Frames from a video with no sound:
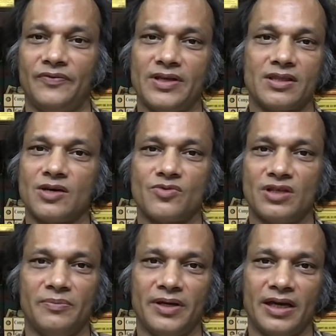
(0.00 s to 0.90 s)
Defense
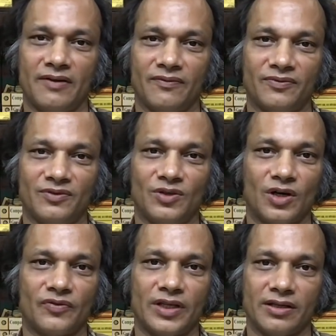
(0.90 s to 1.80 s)
counsel may have
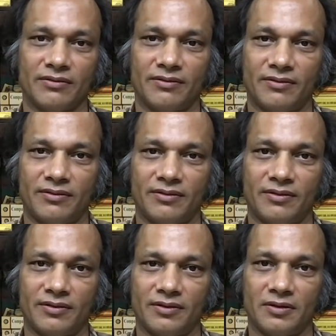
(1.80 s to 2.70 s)
a lot of
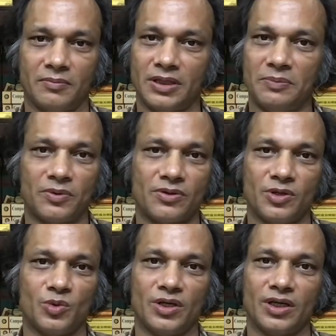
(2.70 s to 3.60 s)
things, but the
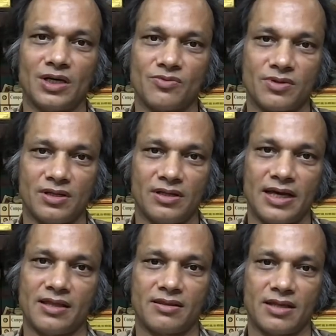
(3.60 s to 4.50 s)
prosecuting counsel
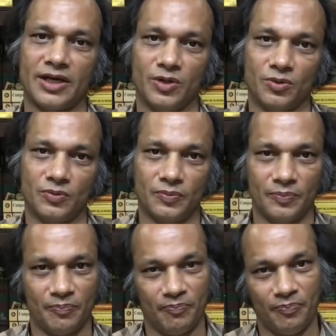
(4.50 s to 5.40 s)
has
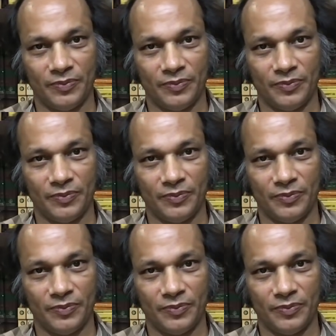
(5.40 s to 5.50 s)
IO.